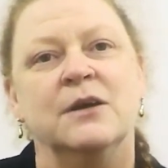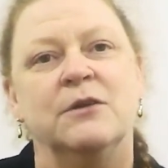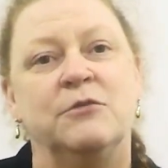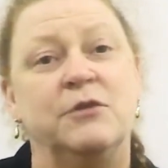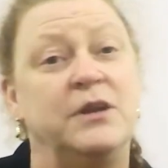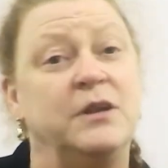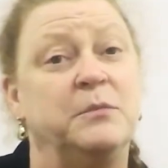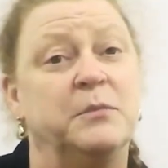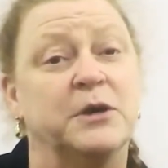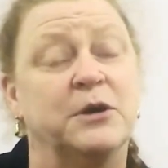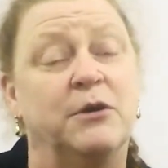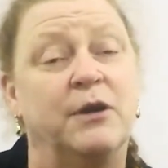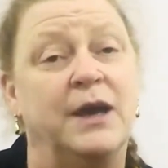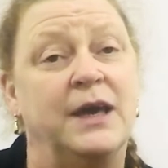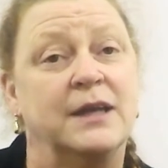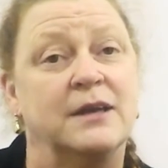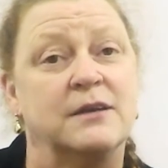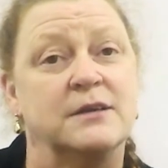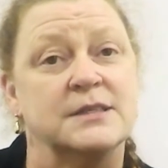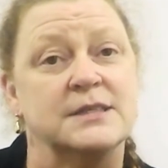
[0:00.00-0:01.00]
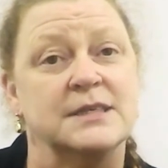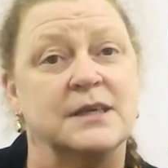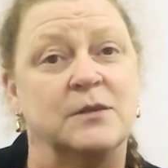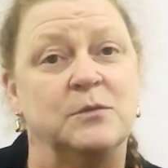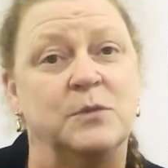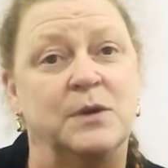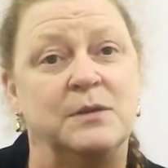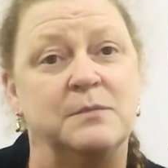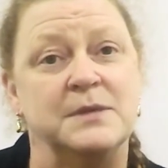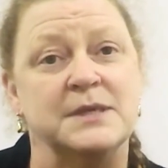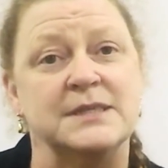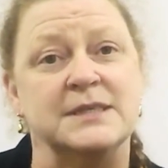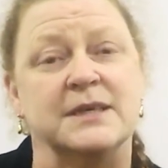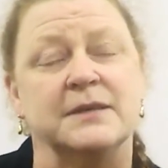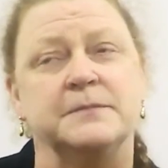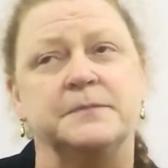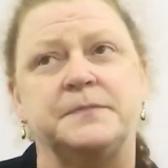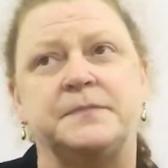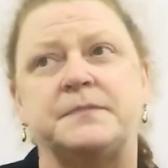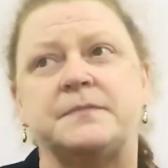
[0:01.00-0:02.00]
Rinnie McRae, and her son went
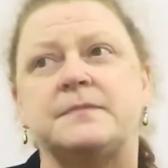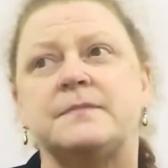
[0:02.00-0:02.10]
missing.